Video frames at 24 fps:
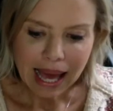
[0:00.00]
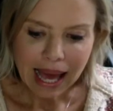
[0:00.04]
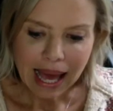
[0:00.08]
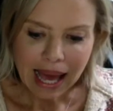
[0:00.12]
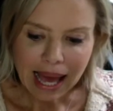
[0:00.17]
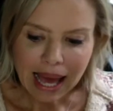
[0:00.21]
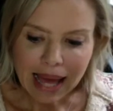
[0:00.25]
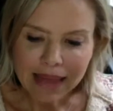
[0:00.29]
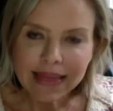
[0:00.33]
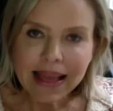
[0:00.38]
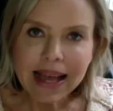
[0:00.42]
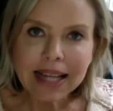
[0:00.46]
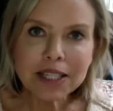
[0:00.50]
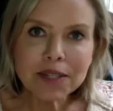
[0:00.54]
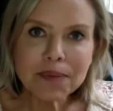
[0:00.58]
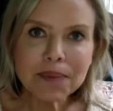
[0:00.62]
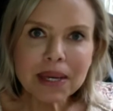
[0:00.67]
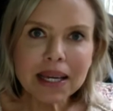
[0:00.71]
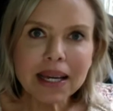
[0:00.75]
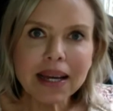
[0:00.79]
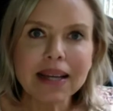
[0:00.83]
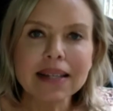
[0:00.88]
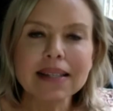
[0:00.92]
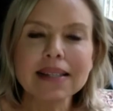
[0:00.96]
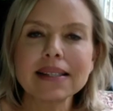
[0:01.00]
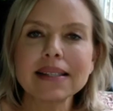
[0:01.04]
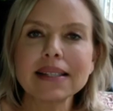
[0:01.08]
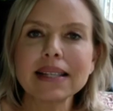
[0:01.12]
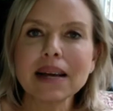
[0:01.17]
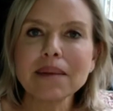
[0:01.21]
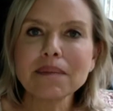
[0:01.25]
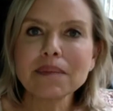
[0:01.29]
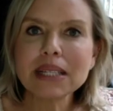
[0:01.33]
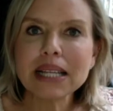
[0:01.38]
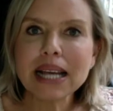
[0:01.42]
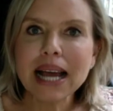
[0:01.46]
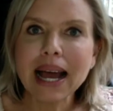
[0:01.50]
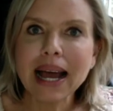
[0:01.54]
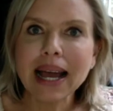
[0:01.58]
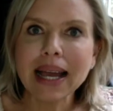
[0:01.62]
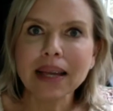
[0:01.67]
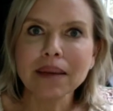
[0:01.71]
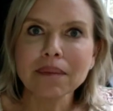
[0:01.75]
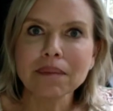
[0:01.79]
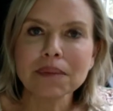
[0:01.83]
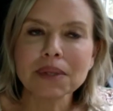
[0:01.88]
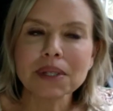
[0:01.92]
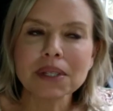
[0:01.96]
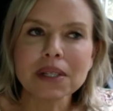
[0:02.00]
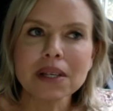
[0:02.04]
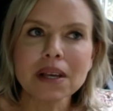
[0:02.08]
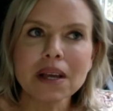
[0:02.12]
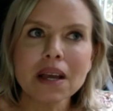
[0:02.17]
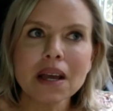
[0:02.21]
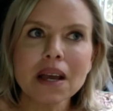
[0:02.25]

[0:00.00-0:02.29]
And that's because sometimes